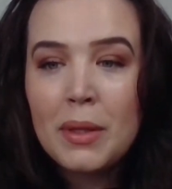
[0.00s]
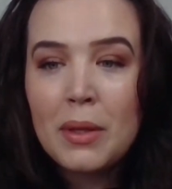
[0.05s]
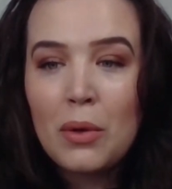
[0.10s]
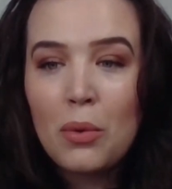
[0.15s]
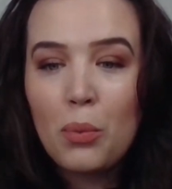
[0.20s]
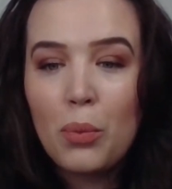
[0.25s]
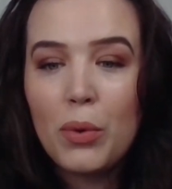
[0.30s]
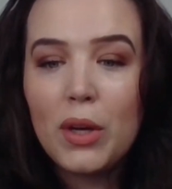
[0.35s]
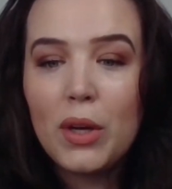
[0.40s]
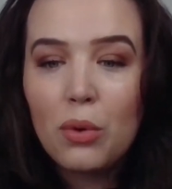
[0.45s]

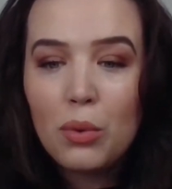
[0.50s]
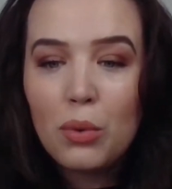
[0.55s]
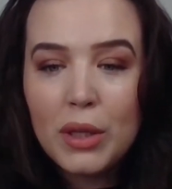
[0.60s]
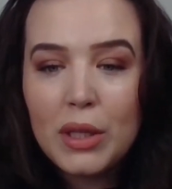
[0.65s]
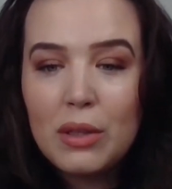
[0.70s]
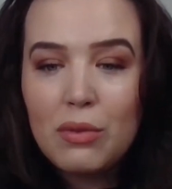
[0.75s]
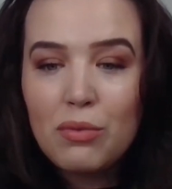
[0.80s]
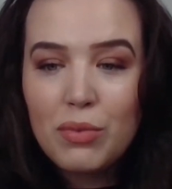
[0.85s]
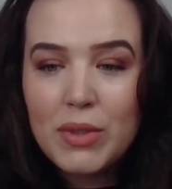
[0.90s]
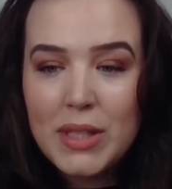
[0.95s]
We
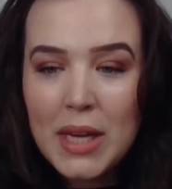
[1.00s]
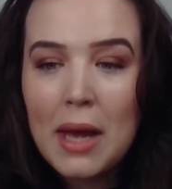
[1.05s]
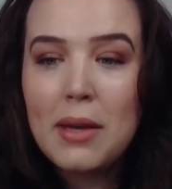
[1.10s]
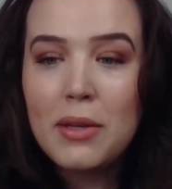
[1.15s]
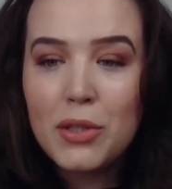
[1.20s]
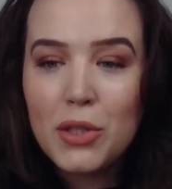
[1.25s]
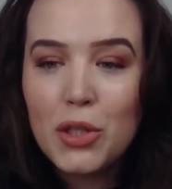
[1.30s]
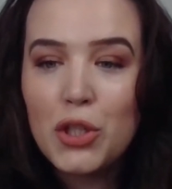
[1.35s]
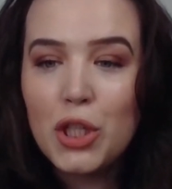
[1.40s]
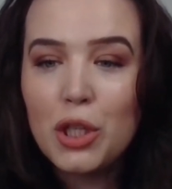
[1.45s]
only tend
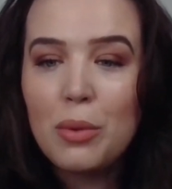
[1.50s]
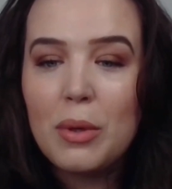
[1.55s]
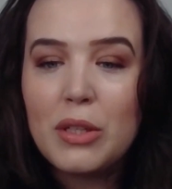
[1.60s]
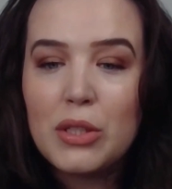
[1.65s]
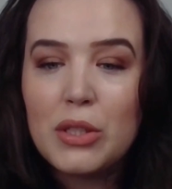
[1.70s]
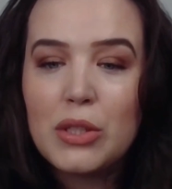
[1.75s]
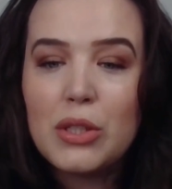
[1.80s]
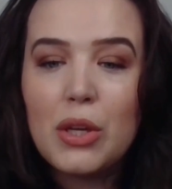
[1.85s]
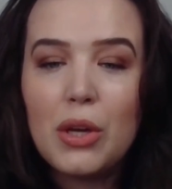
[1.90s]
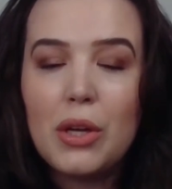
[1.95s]
to do a
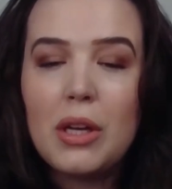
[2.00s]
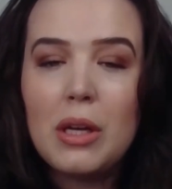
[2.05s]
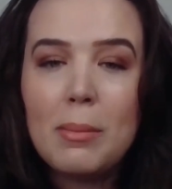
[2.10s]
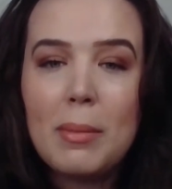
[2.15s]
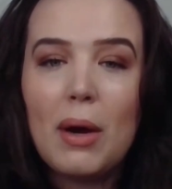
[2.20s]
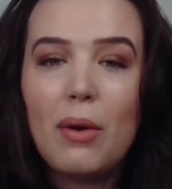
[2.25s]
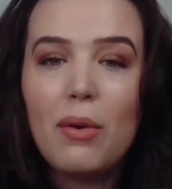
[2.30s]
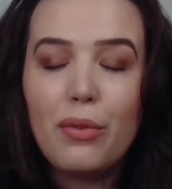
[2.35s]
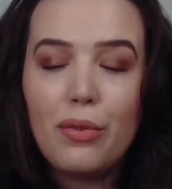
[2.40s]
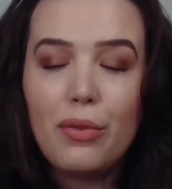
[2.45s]
certain
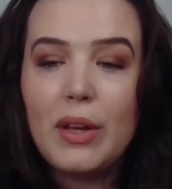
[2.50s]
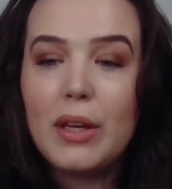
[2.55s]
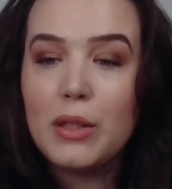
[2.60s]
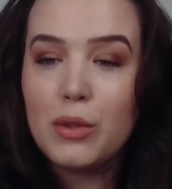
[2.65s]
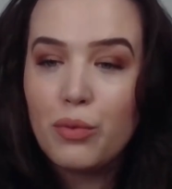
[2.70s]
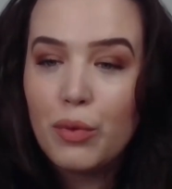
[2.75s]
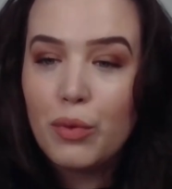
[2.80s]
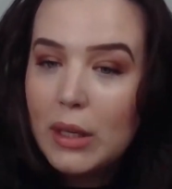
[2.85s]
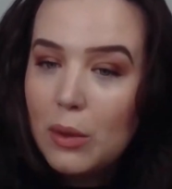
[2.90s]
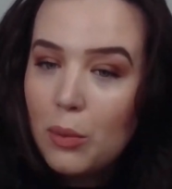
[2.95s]
amount of things
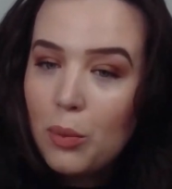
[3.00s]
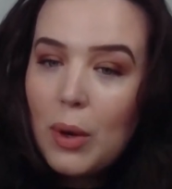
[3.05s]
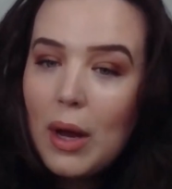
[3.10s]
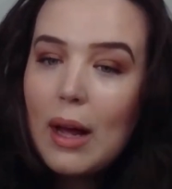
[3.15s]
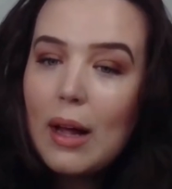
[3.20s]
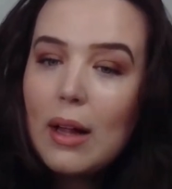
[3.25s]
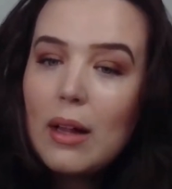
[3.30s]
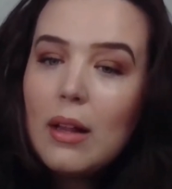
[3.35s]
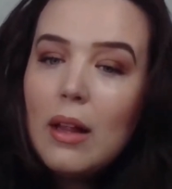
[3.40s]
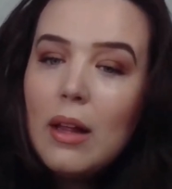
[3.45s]
really
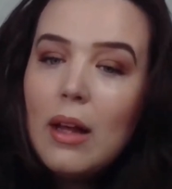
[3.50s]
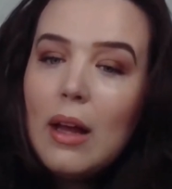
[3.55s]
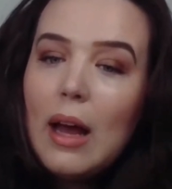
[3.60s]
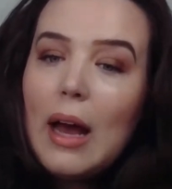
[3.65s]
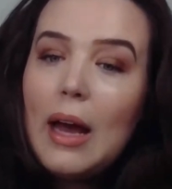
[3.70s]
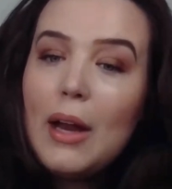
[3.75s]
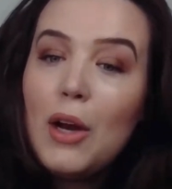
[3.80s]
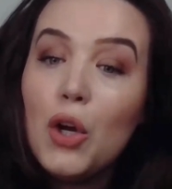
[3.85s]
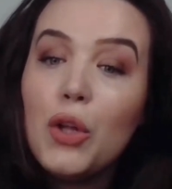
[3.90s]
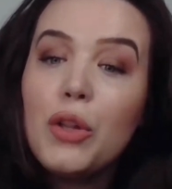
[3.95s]
well,
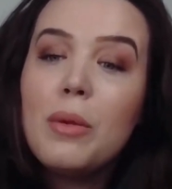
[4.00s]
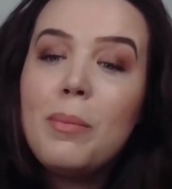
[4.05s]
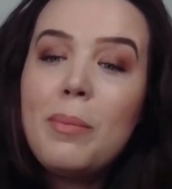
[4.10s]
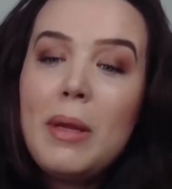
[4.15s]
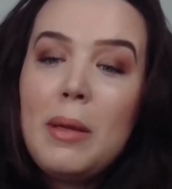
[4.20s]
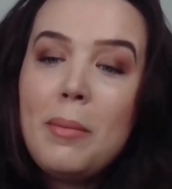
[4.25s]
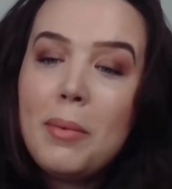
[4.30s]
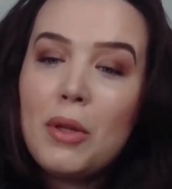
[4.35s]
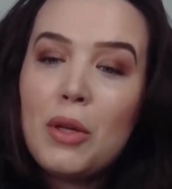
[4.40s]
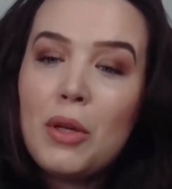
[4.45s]
and other
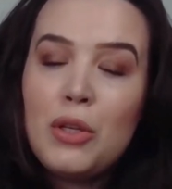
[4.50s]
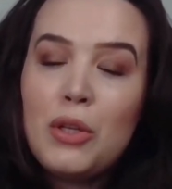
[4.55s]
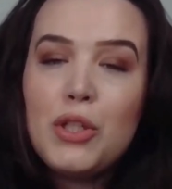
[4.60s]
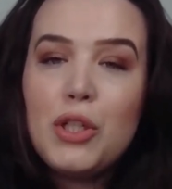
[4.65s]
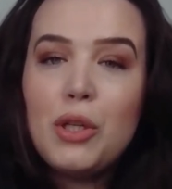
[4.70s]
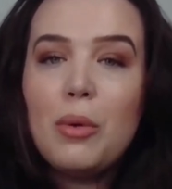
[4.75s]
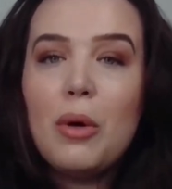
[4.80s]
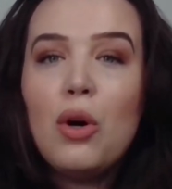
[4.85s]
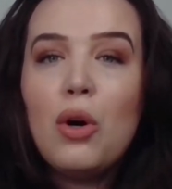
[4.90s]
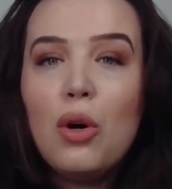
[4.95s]
people can
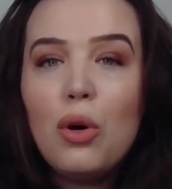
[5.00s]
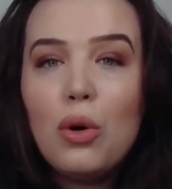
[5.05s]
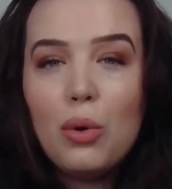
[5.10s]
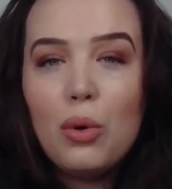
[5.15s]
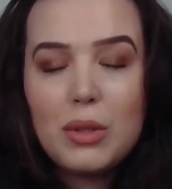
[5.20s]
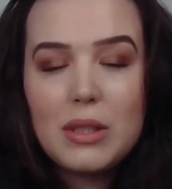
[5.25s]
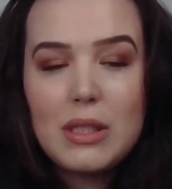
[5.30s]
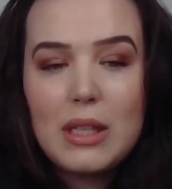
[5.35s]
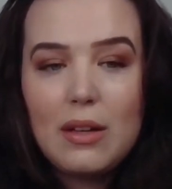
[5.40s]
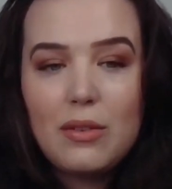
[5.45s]
do a whole
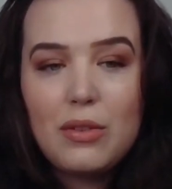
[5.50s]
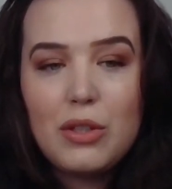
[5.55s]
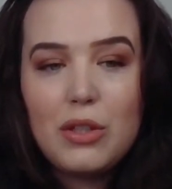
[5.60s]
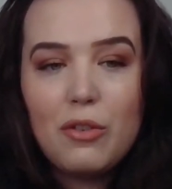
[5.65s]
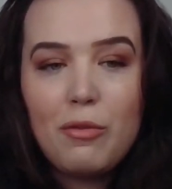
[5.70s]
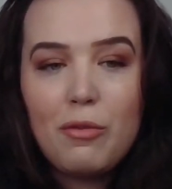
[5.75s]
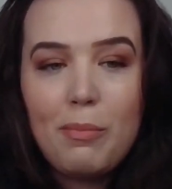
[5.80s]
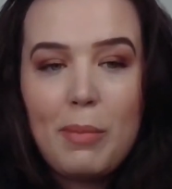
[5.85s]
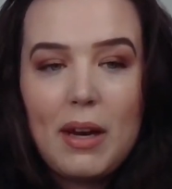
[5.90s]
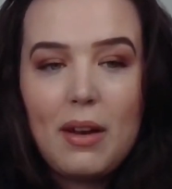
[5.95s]
set of
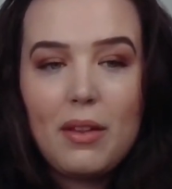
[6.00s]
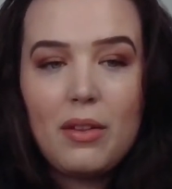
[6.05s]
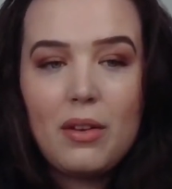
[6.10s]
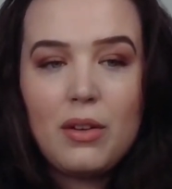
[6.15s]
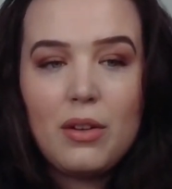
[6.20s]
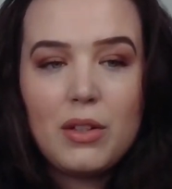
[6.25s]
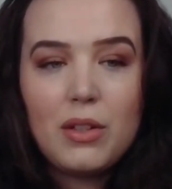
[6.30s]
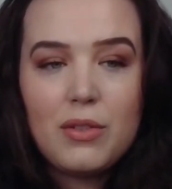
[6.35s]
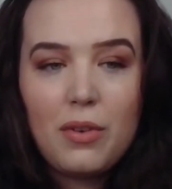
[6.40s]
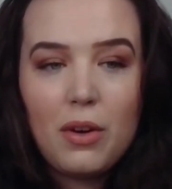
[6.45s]
stuff better than
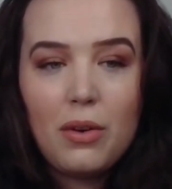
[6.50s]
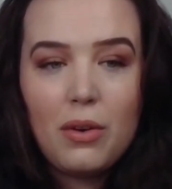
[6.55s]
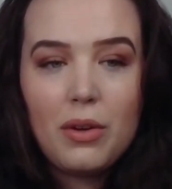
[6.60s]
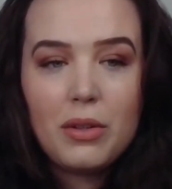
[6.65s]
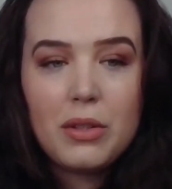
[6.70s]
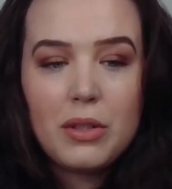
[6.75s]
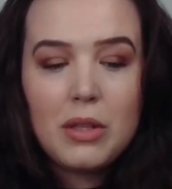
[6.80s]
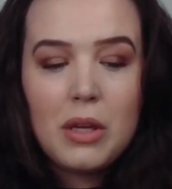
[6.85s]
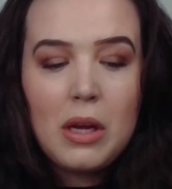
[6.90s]
us for it.